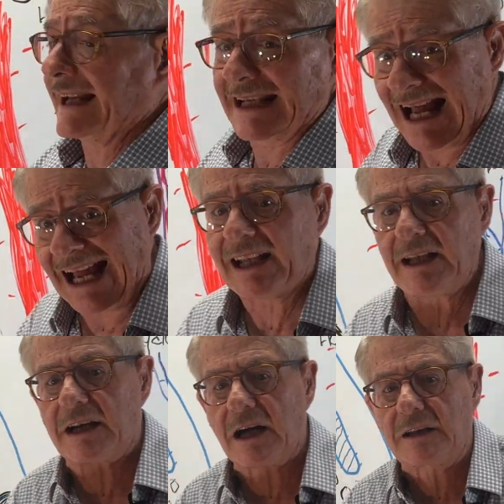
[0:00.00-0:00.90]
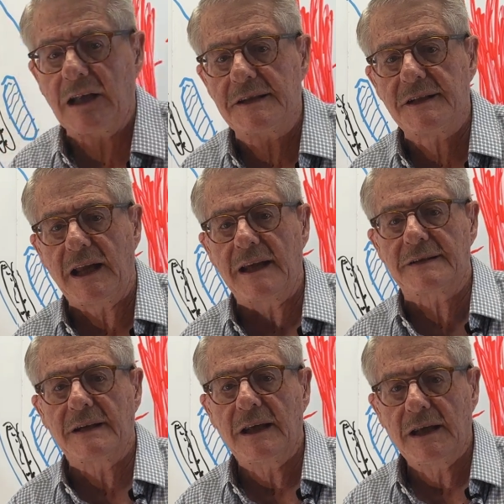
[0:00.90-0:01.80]
in hyaline cartilage
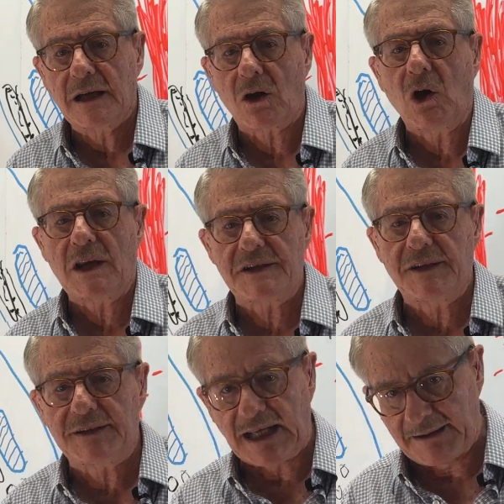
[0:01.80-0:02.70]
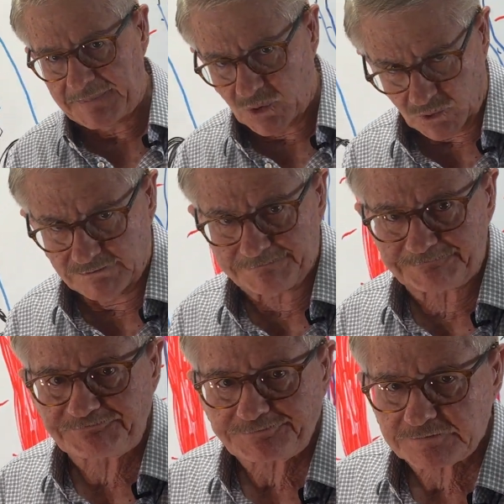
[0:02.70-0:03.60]
is collagen type 2.
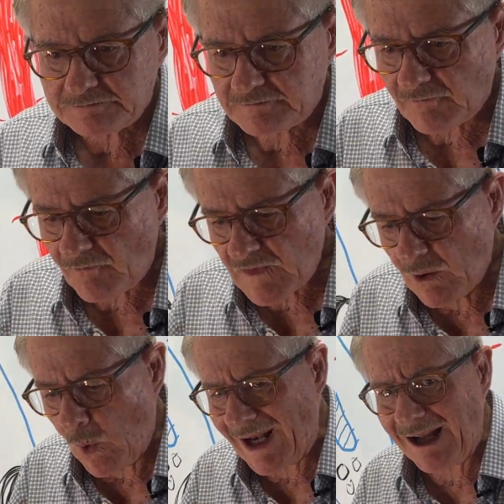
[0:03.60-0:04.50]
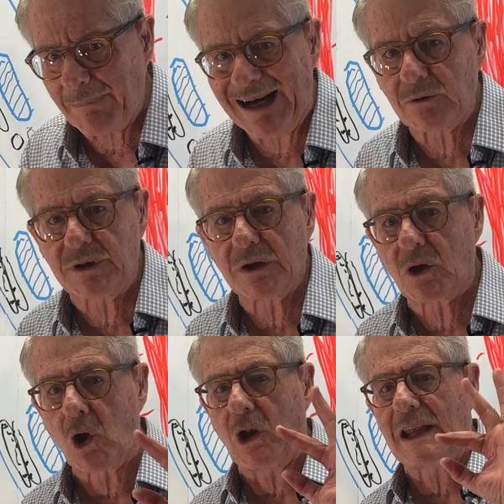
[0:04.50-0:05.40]
What about
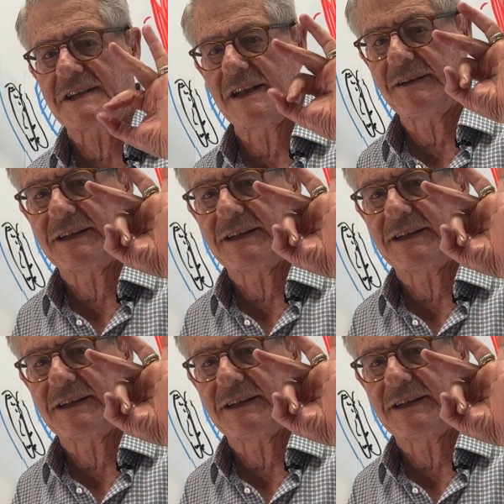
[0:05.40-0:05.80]
collagen